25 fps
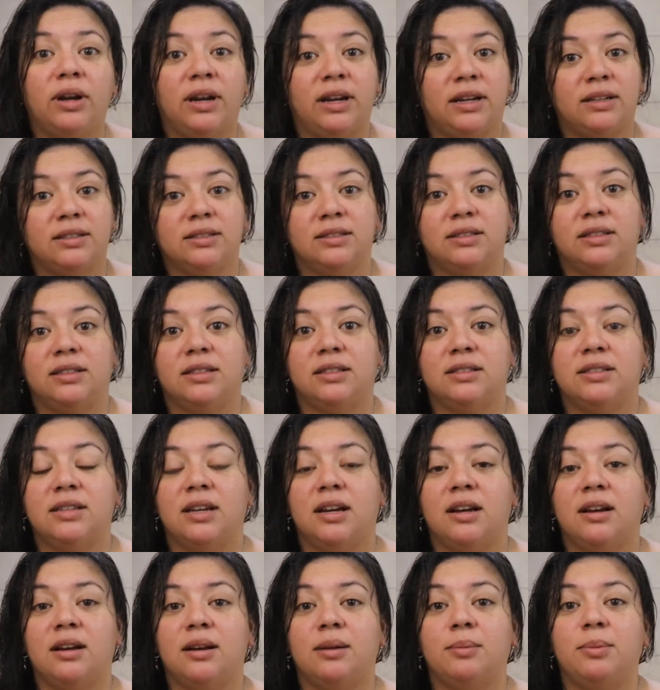next to the
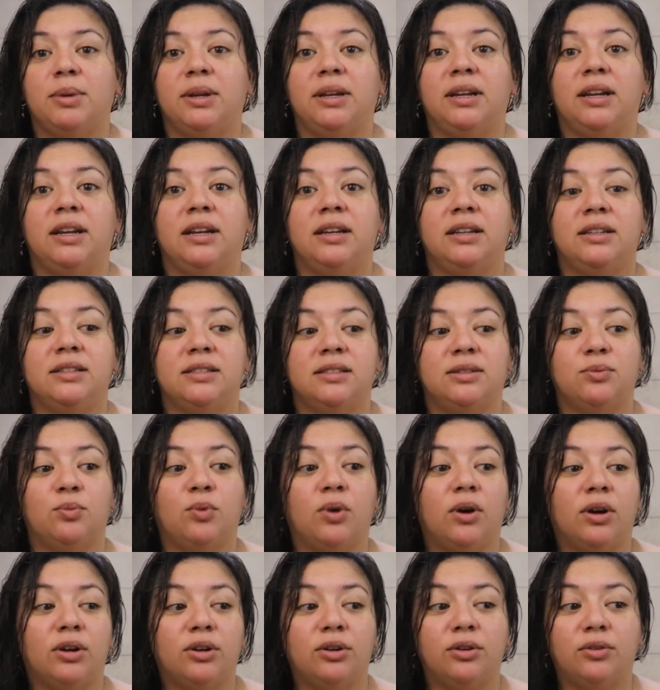tub in case
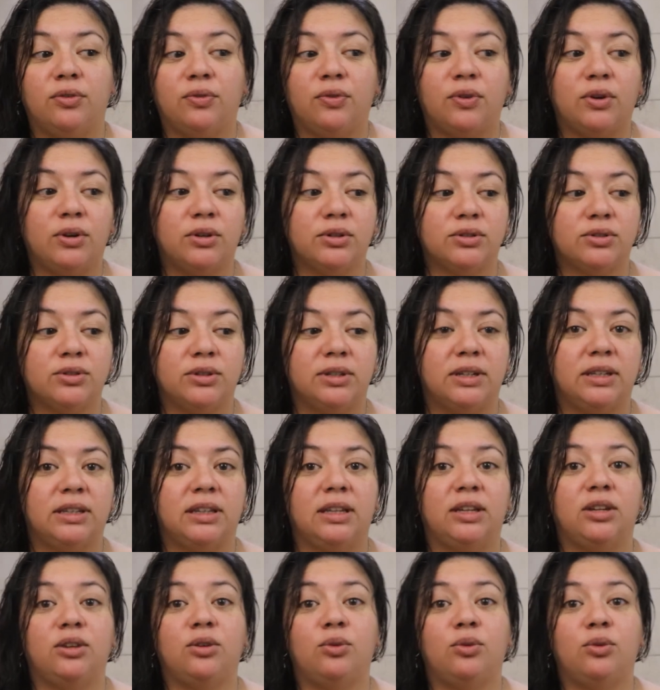water falls or anything.